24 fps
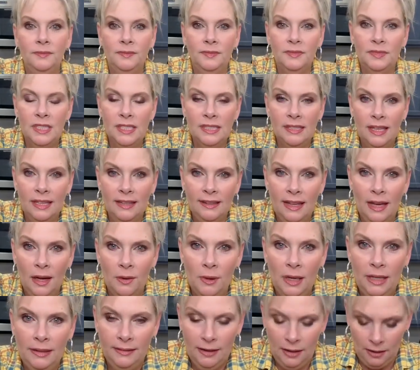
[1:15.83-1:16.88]
Just like that
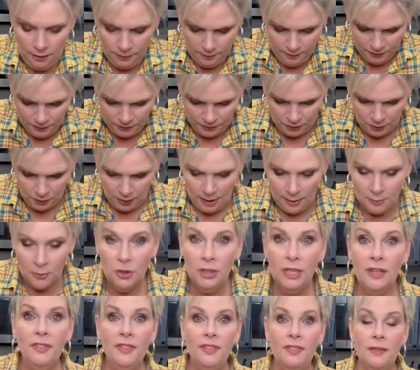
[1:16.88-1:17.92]
right there. So I'm
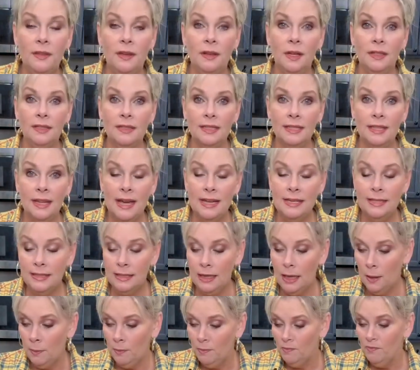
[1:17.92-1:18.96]
gonna slice
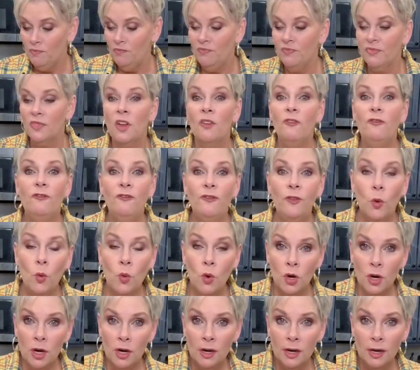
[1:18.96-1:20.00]
up
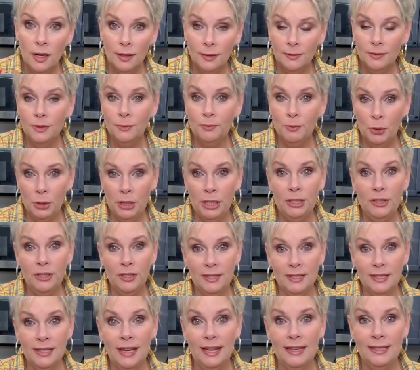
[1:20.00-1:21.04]
4 pretty
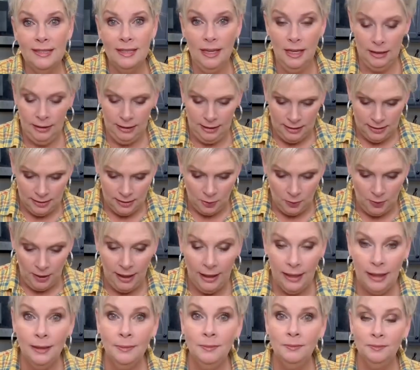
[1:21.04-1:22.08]
good sized onions,
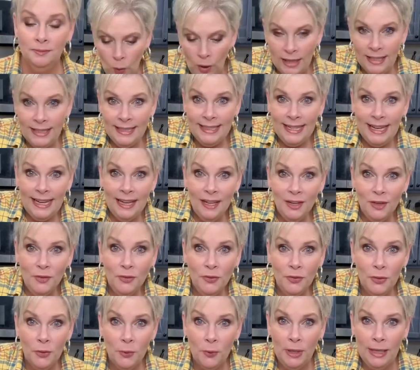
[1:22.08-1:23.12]
okay? 1
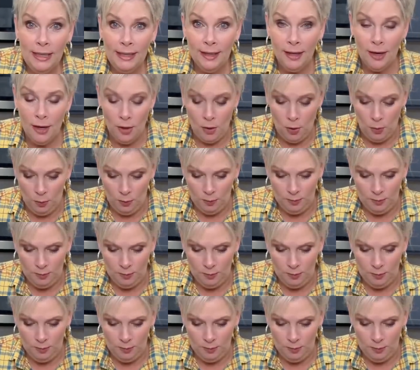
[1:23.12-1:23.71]
down, 3 to go.